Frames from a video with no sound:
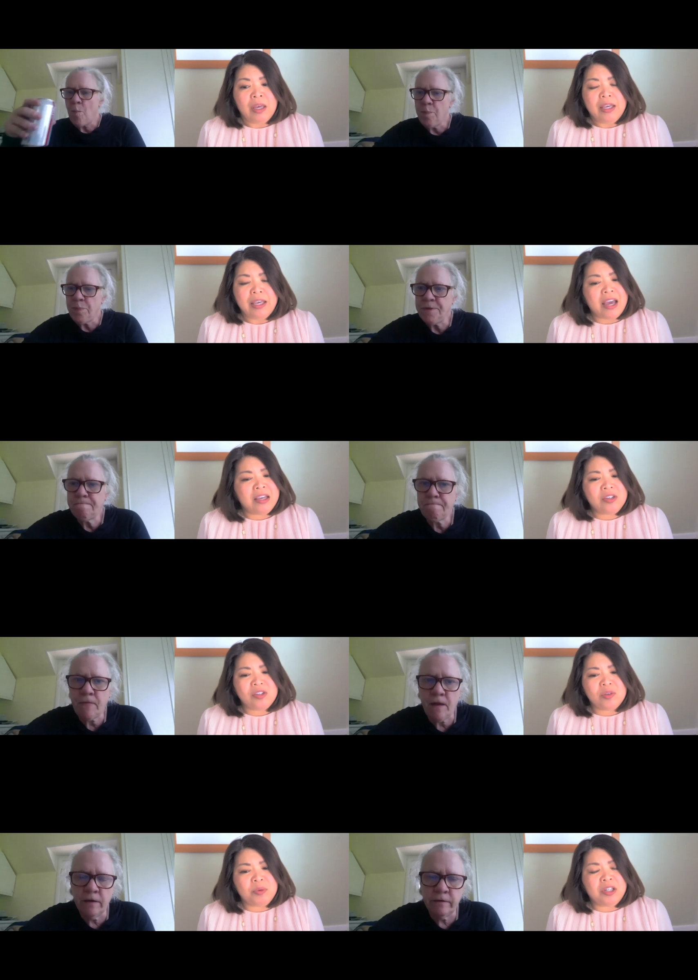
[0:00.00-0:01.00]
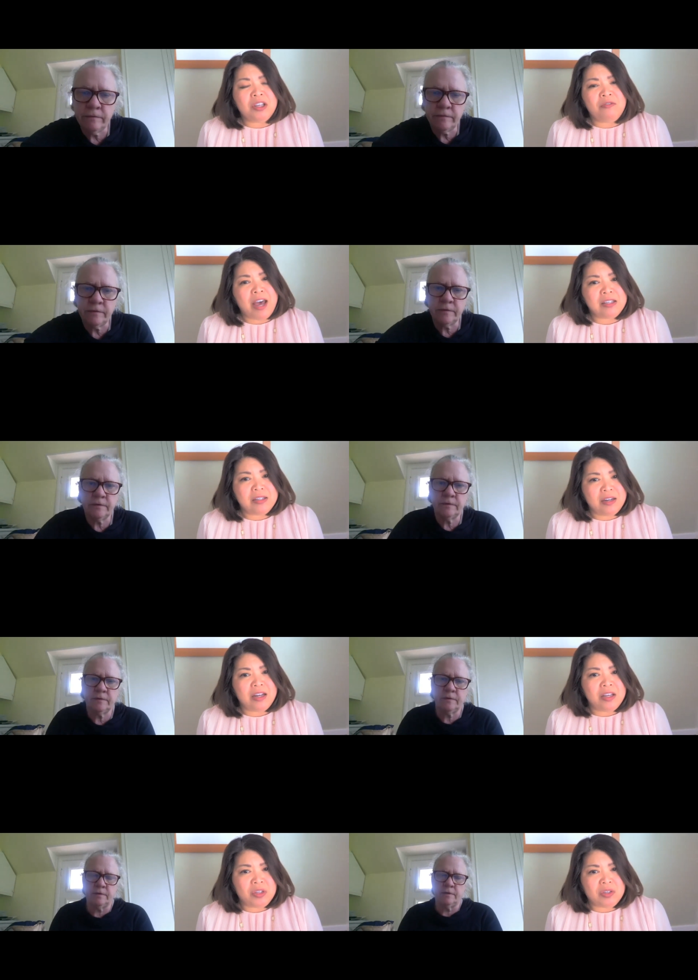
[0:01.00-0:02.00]
Speaker 1: yeah, it's just really
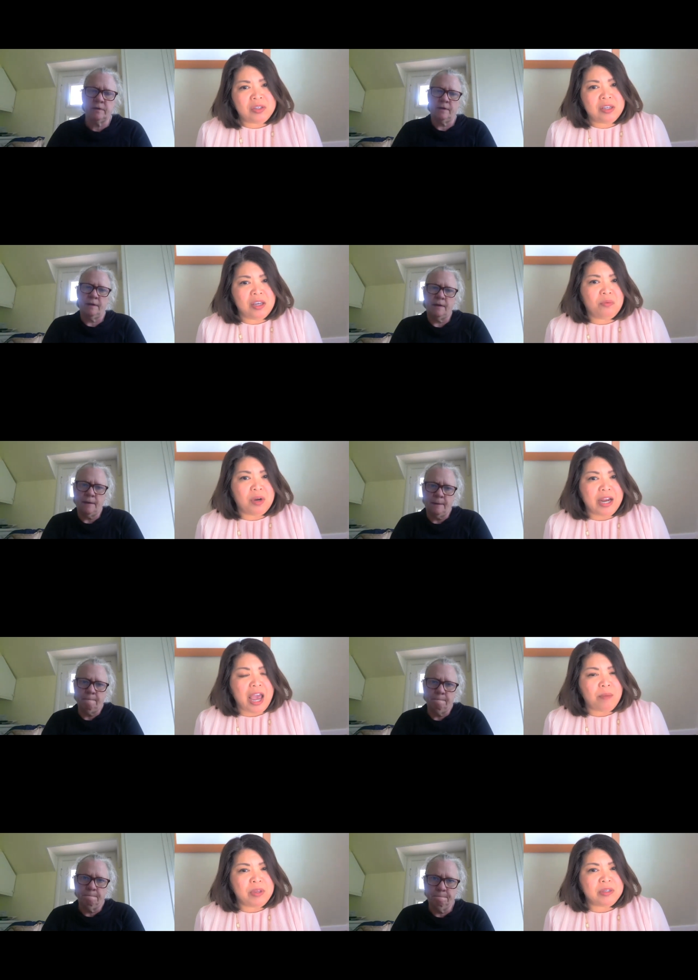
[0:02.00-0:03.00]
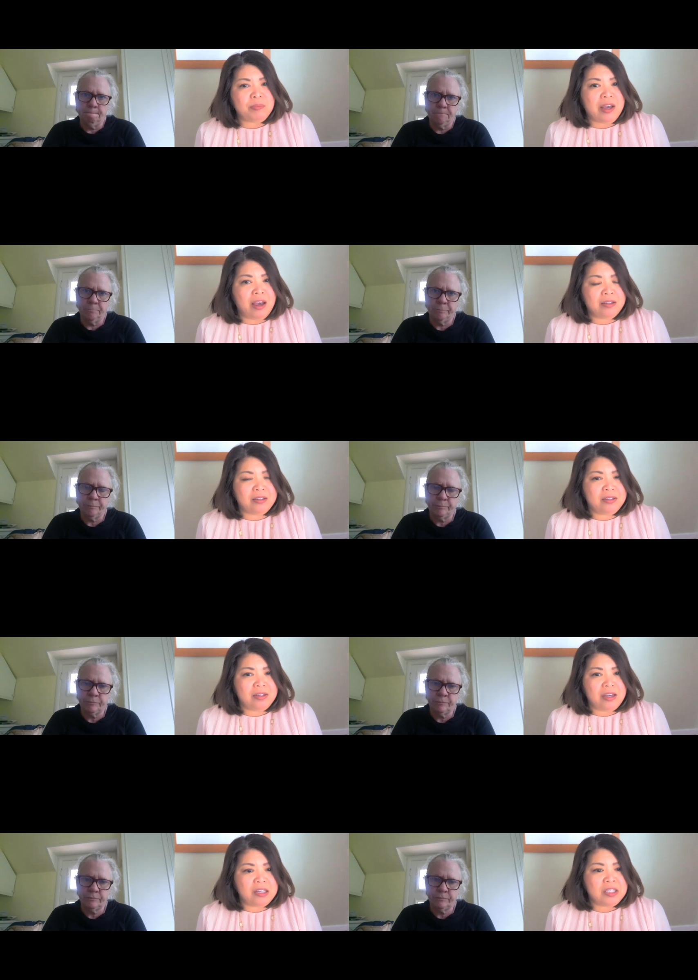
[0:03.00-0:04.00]
fascinating to see what happens behind the
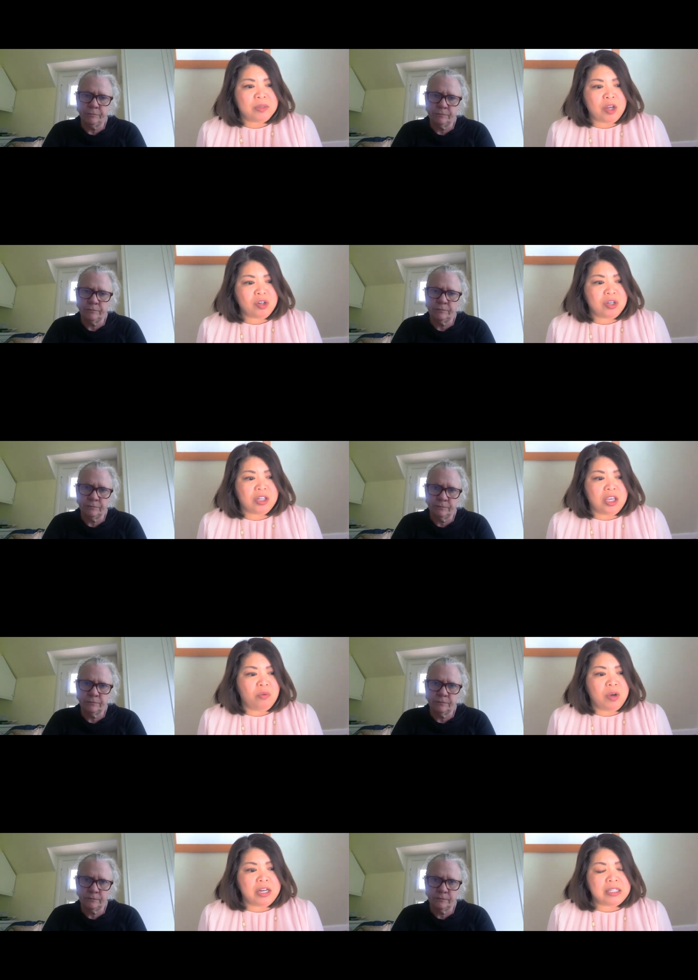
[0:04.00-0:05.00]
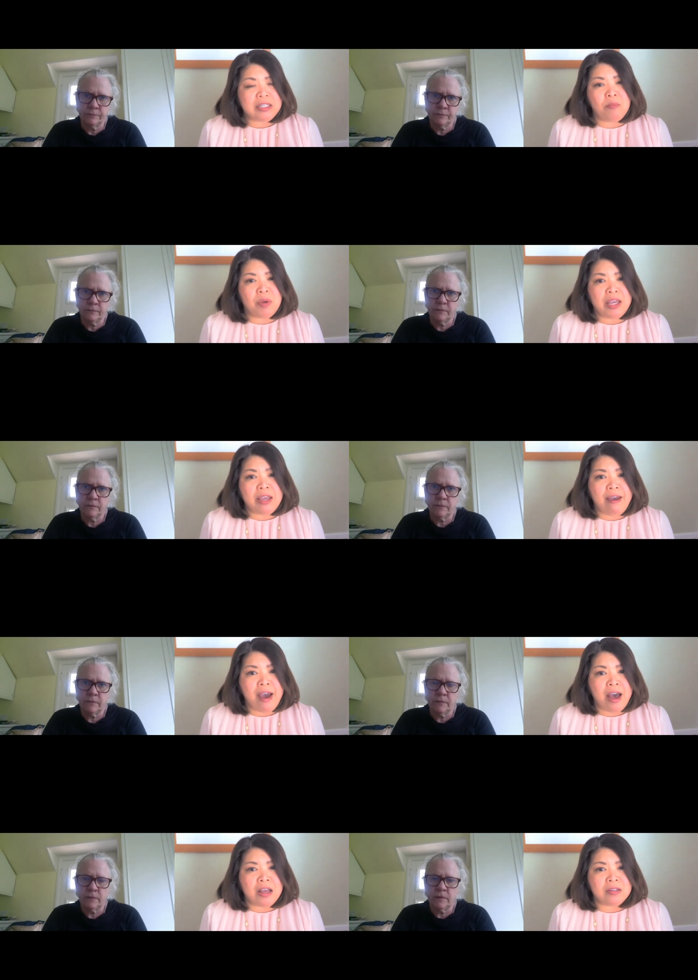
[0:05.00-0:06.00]
scenes, especially when it's somebody
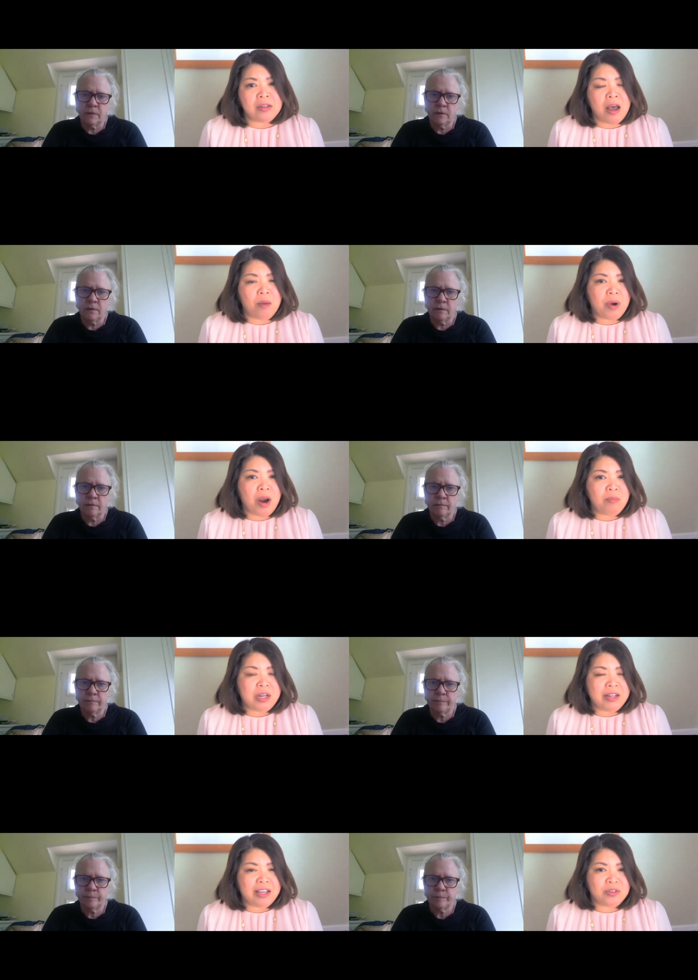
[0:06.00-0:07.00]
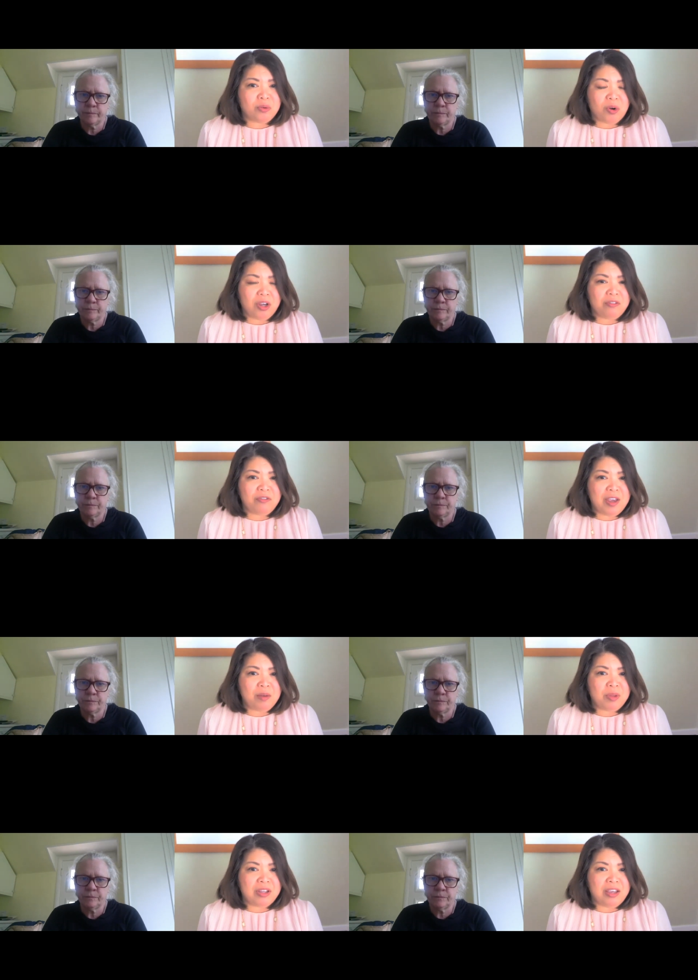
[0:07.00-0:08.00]
as uh, prominent as the royal
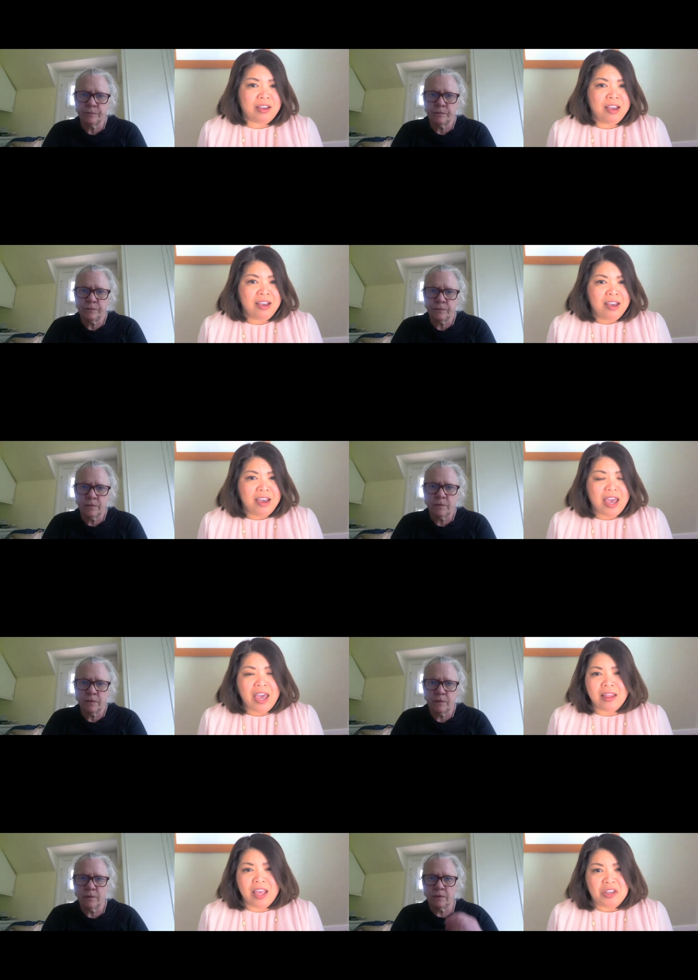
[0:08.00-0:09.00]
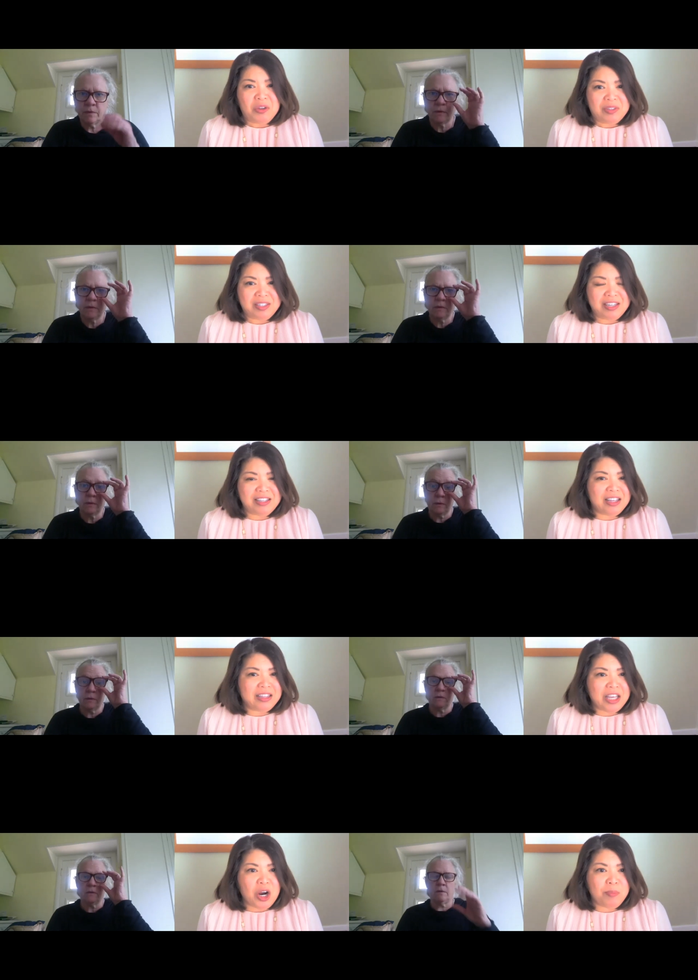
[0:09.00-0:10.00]
family. And then you see
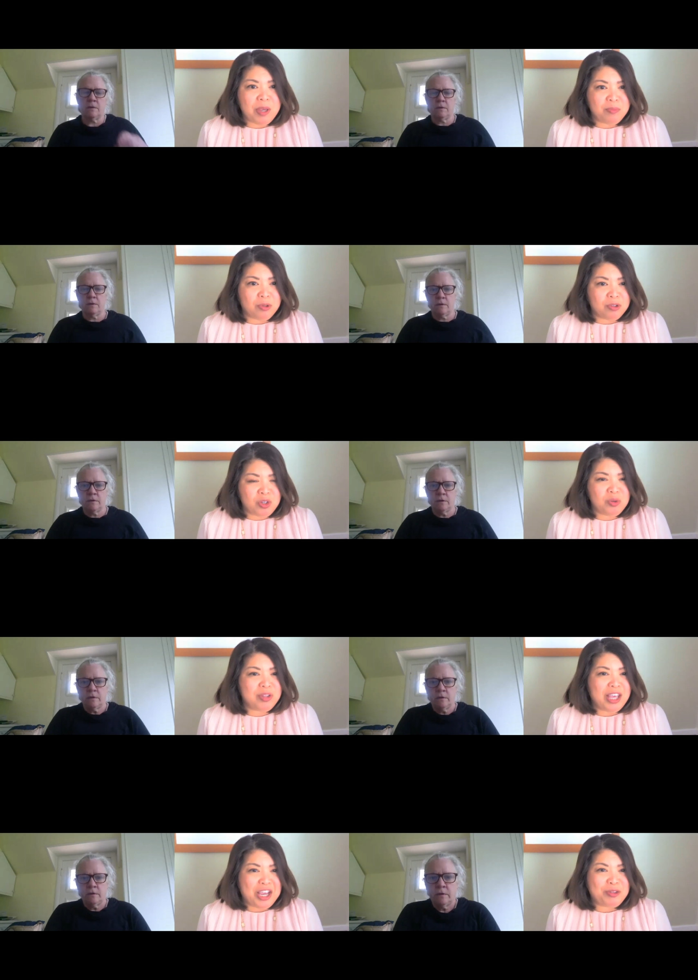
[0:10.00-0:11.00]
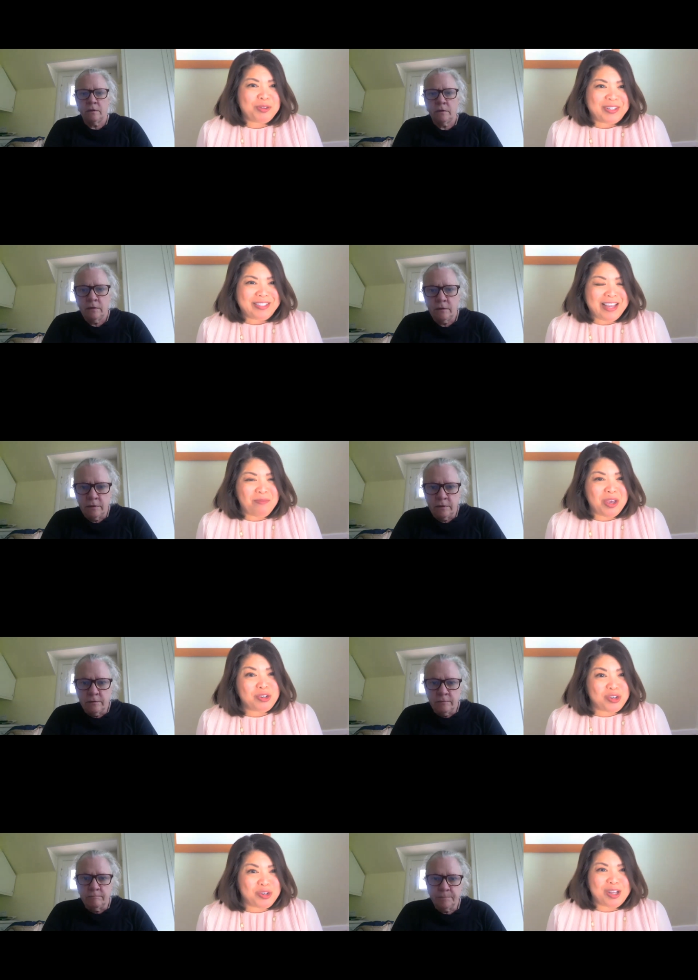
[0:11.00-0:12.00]
that they are people too. They go through the same
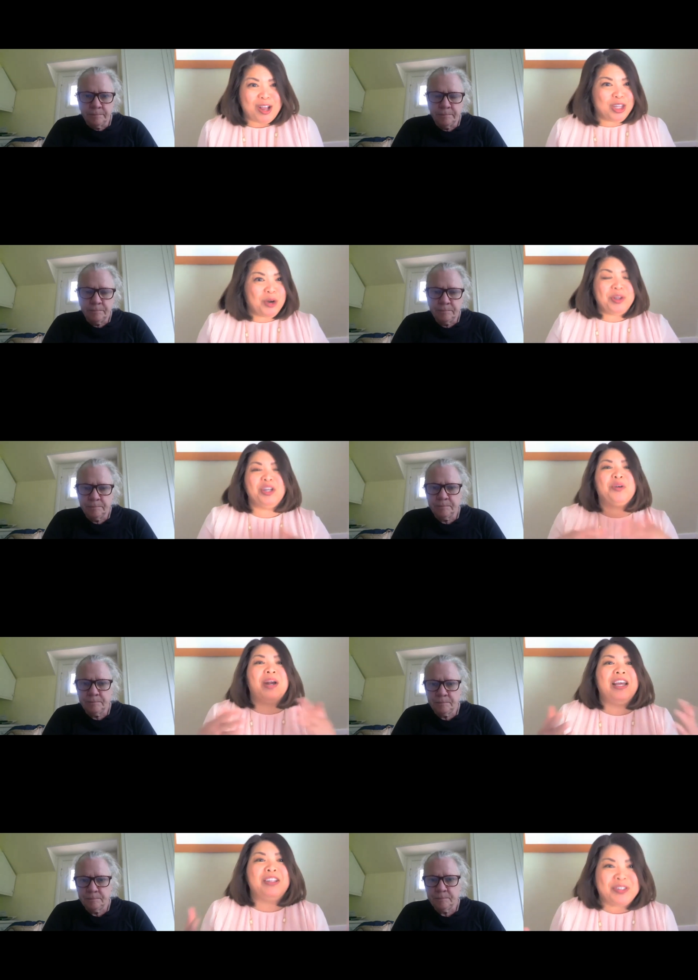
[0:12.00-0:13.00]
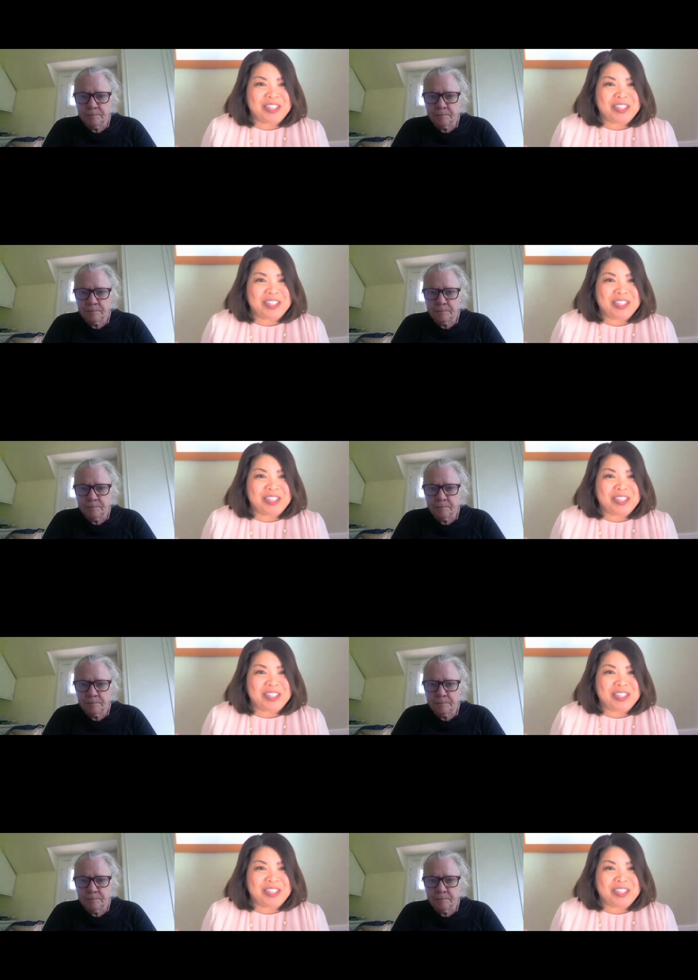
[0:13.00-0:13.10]
issues, although on a grander